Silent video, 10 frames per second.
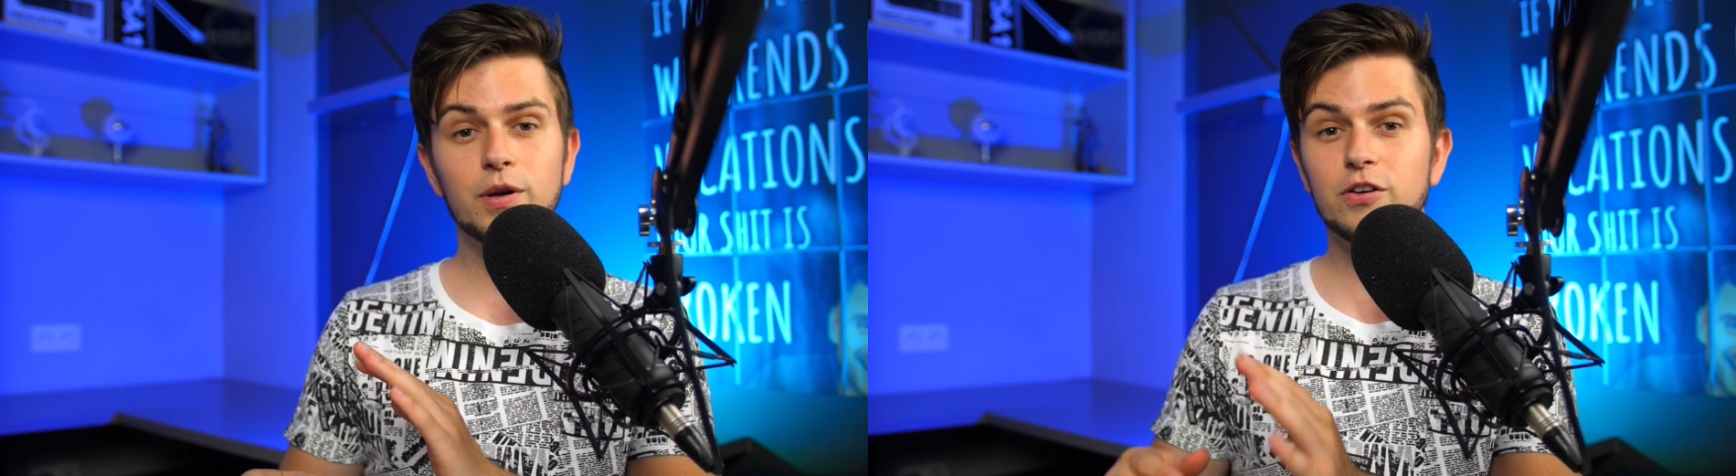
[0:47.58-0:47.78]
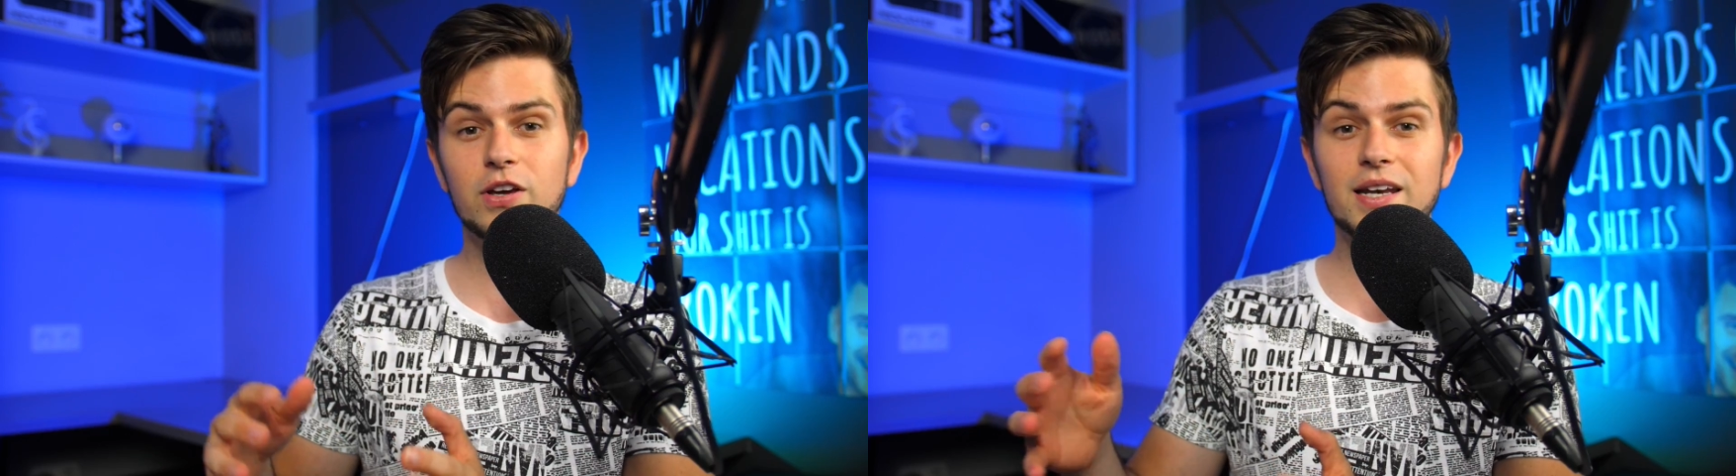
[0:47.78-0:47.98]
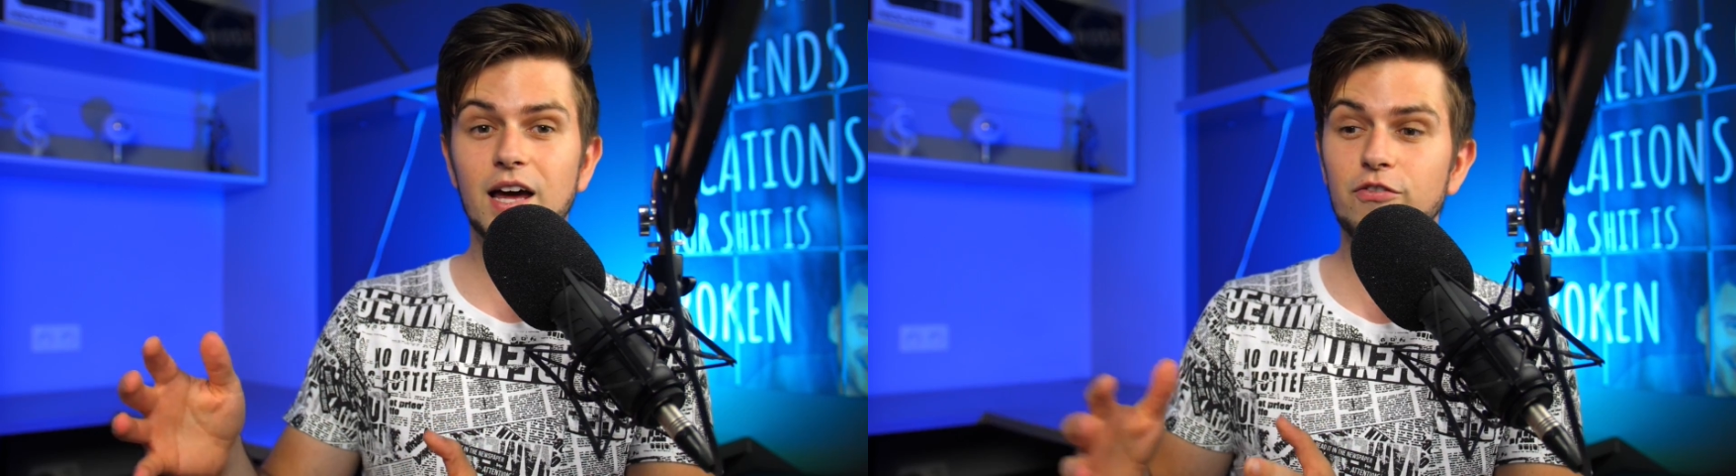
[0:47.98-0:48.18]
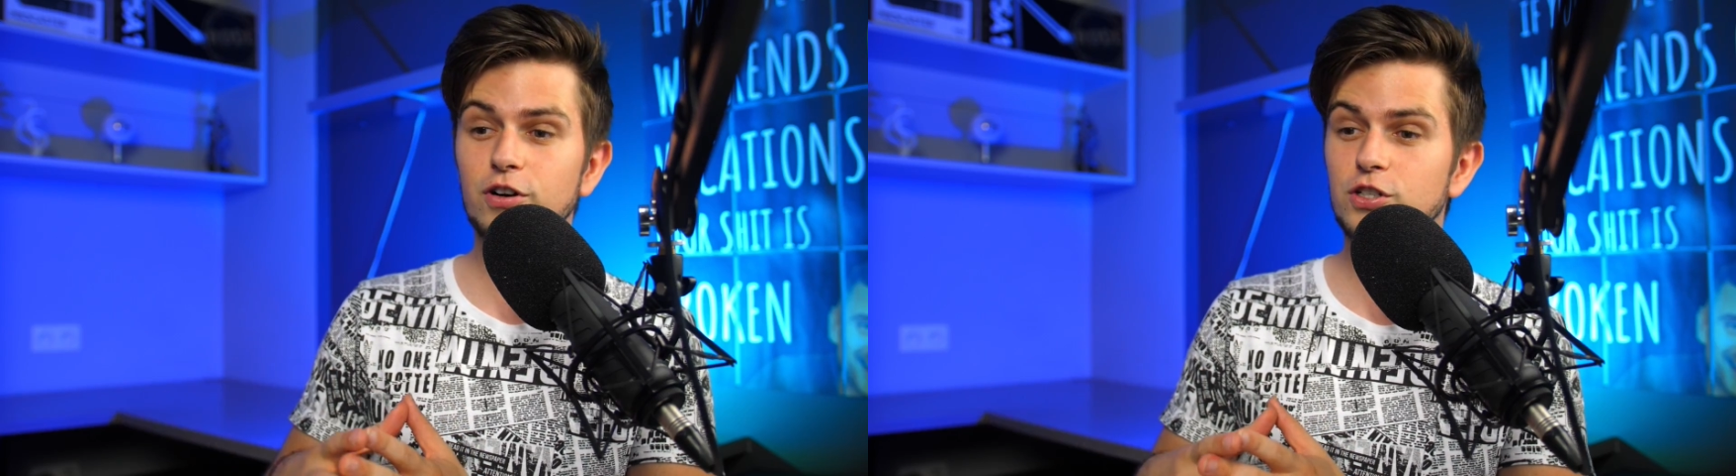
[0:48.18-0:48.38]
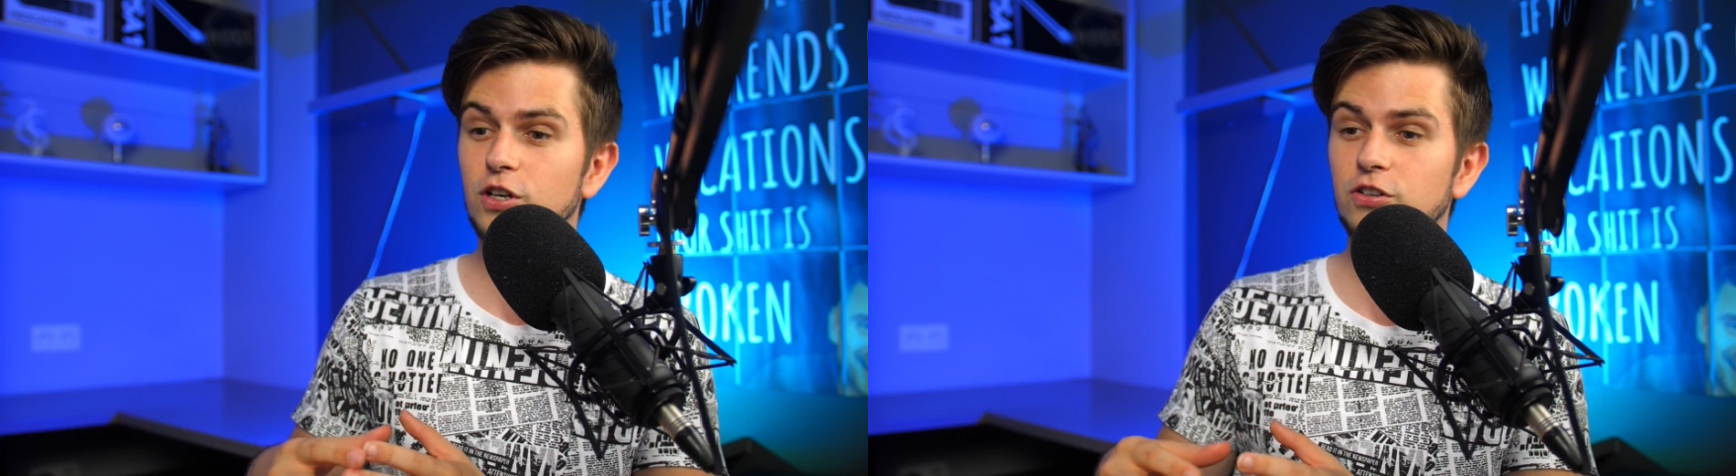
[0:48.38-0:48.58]
because I
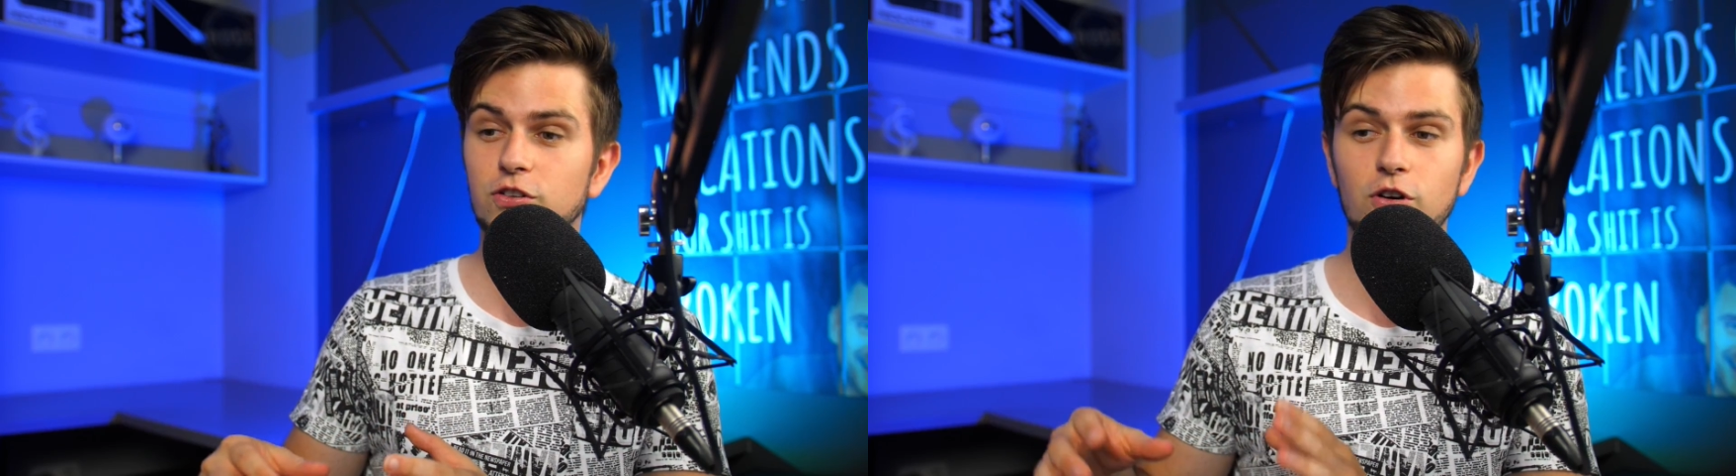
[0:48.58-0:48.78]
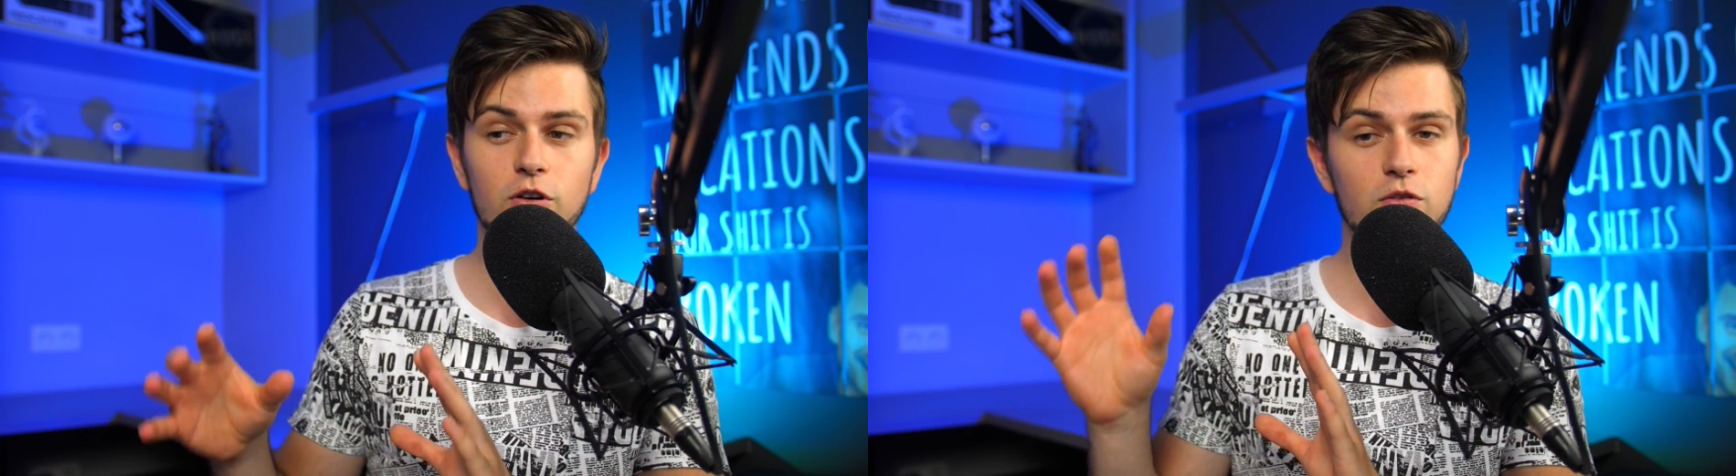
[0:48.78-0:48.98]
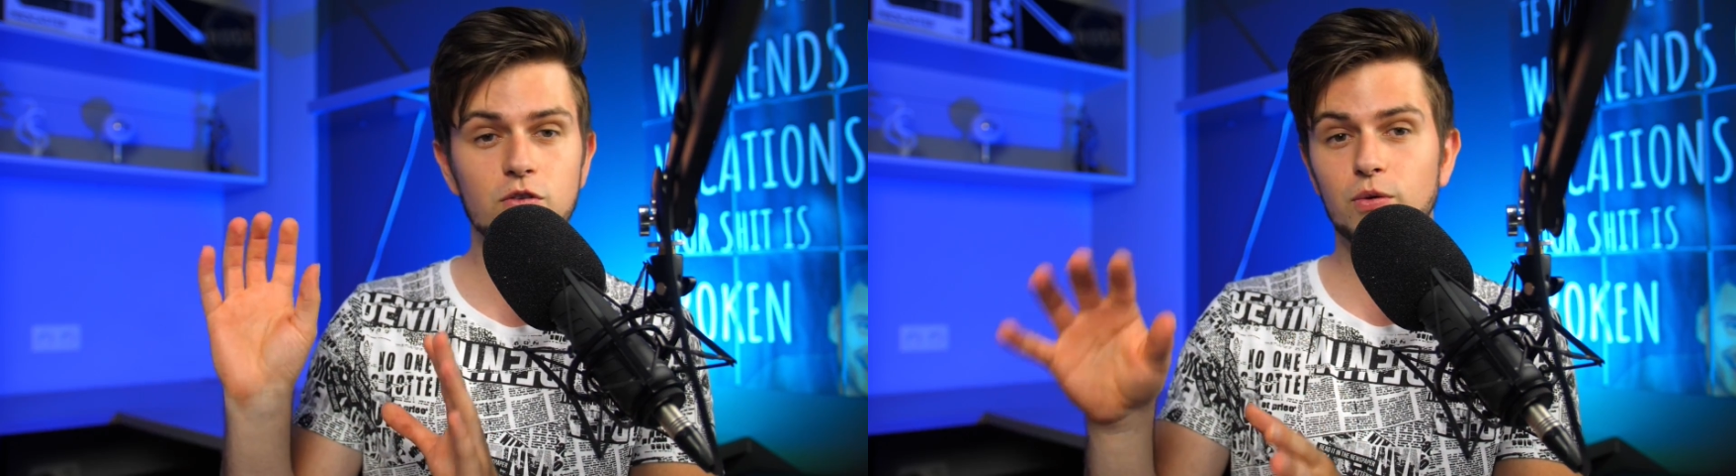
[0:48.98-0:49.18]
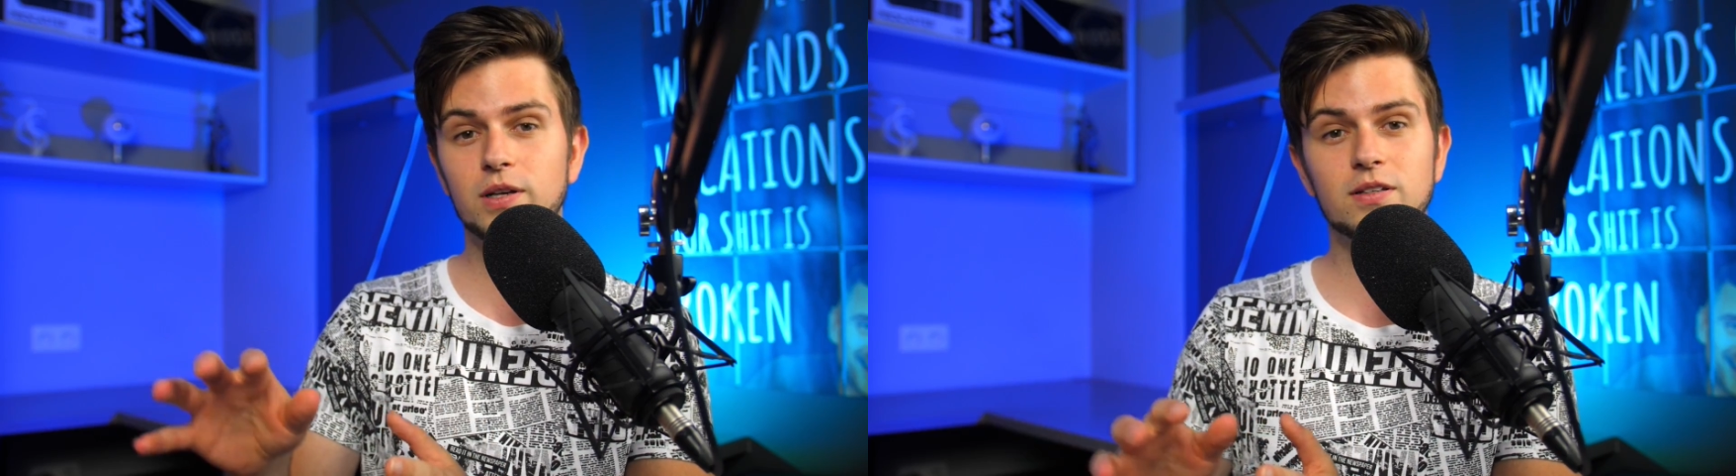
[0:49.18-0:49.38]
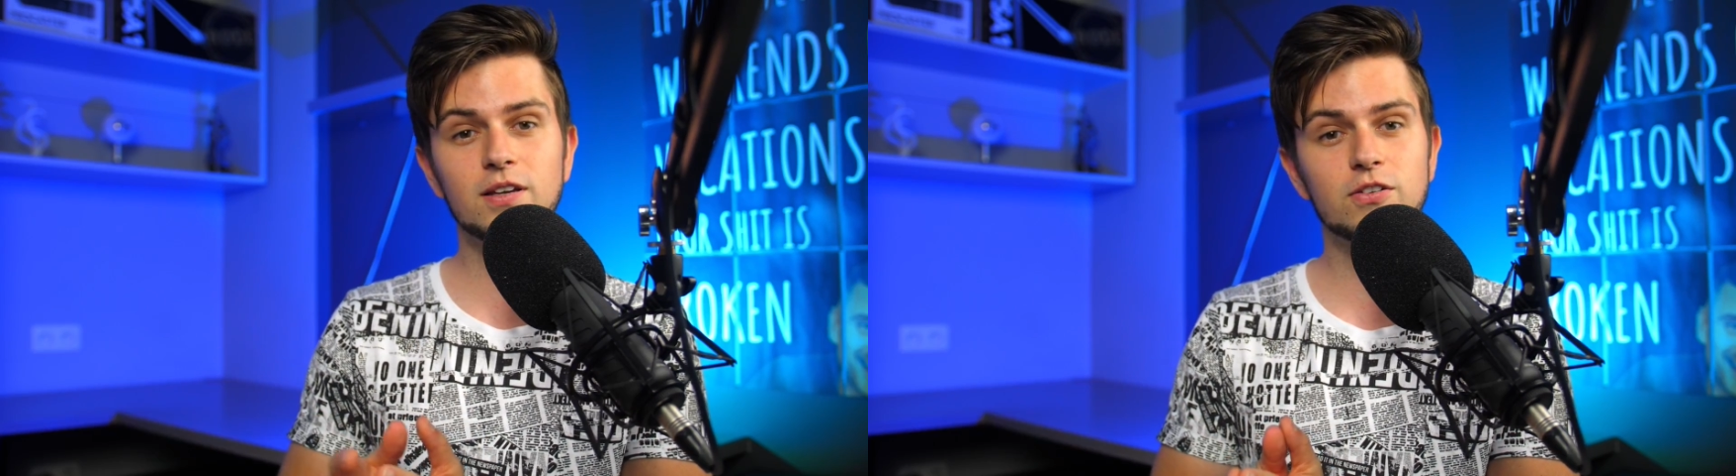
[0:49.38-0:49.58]
never just start
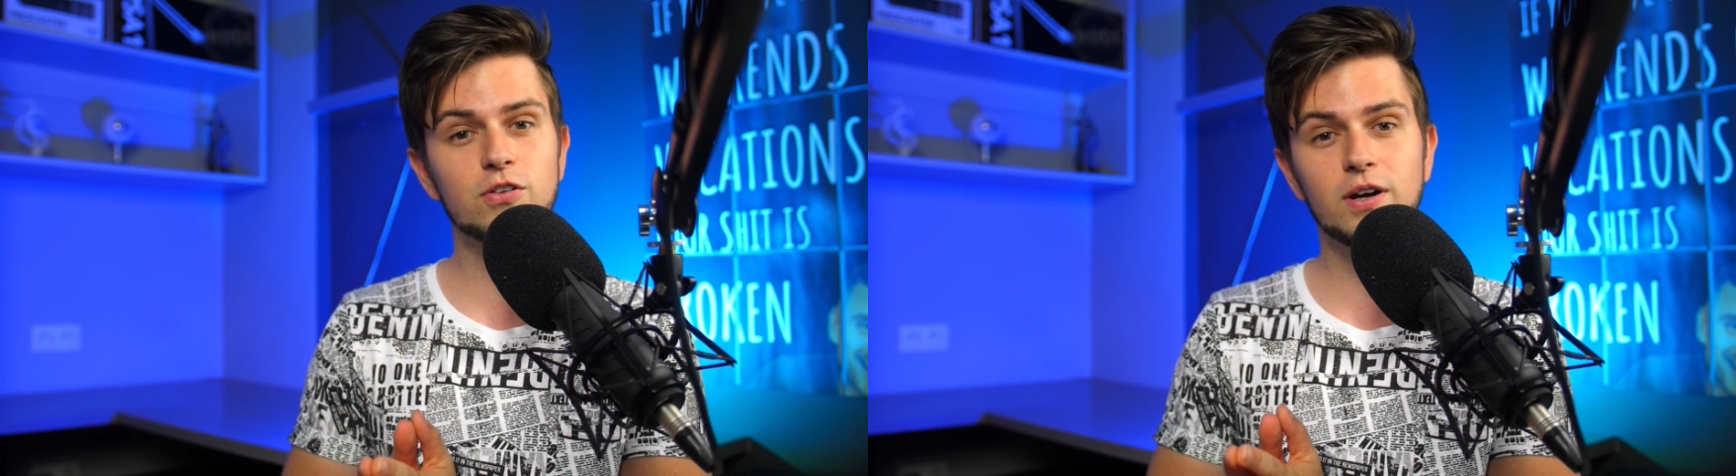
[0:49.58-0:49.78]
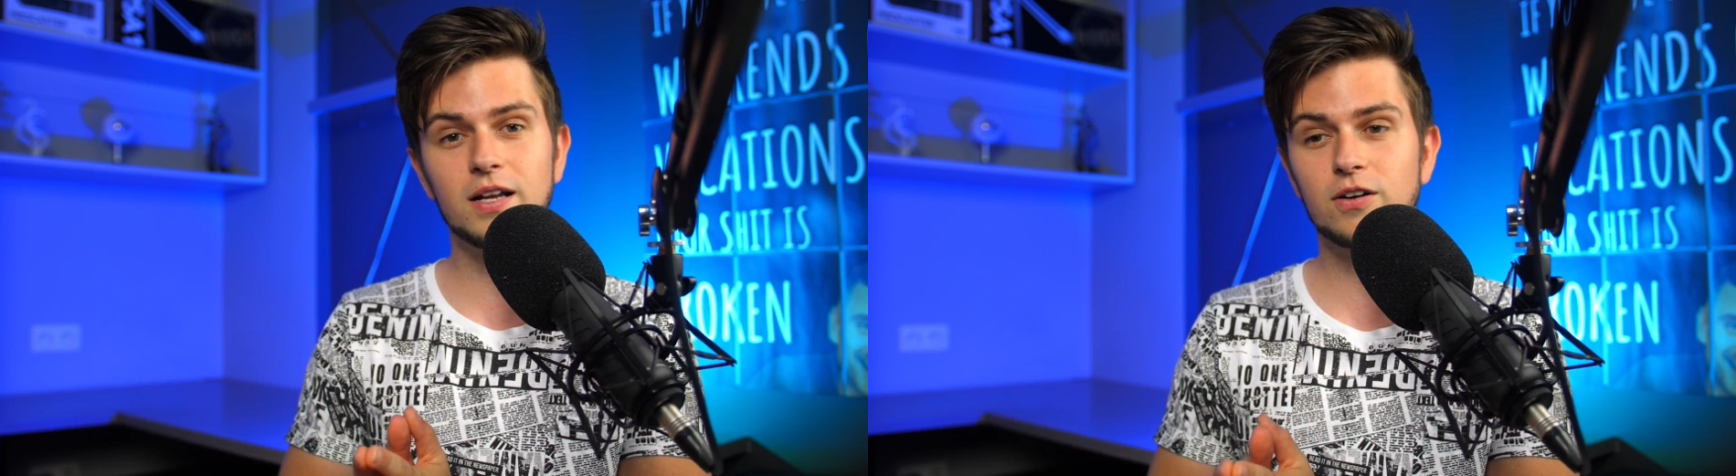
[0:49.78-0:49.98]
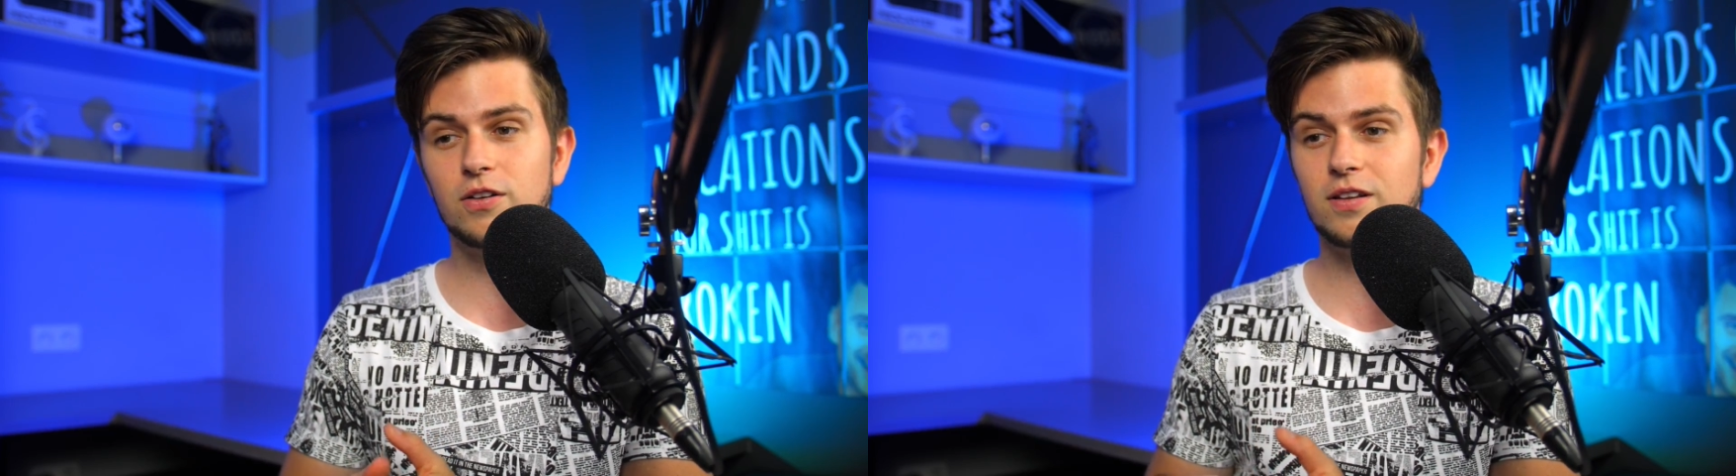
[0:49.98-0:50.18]
throwing things together